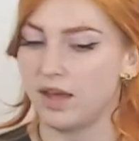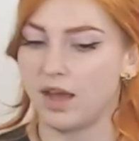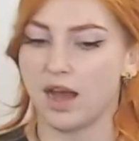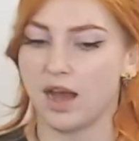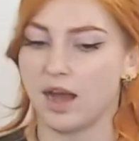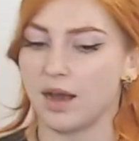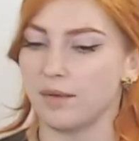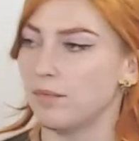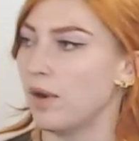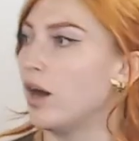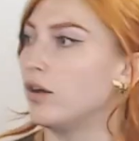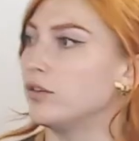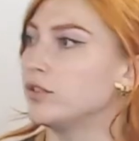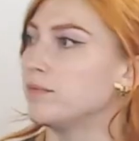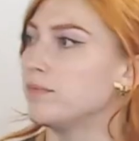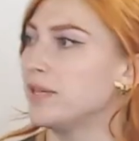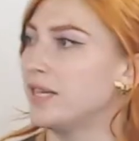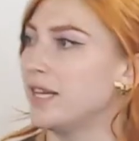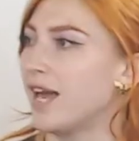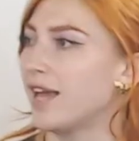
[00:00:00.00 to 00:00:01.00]

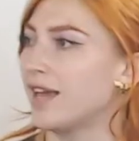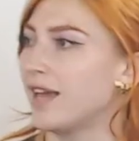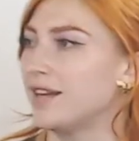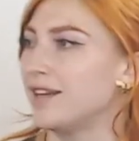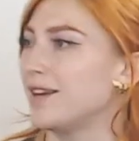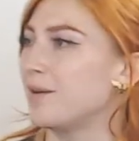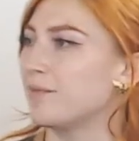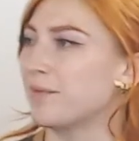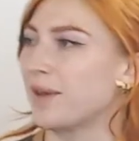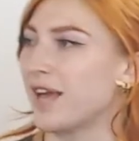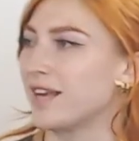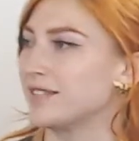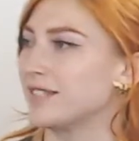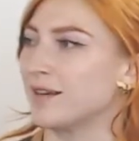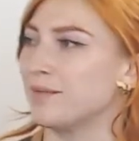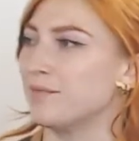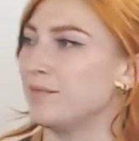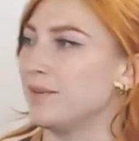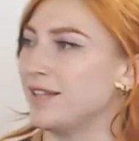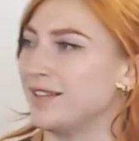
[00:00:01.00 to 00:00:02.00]
Ultimately, I ended up casting
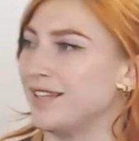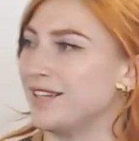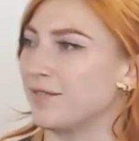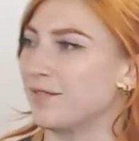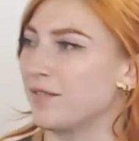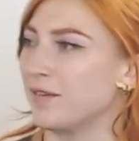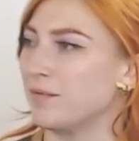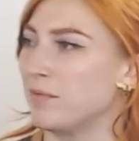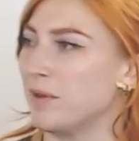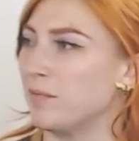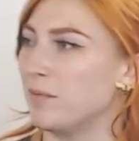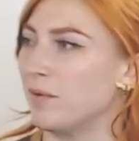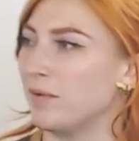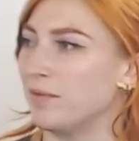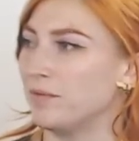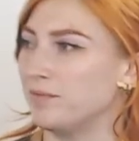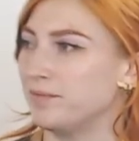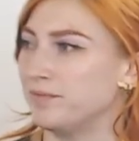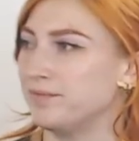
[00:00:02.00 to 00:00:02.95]
completely different people.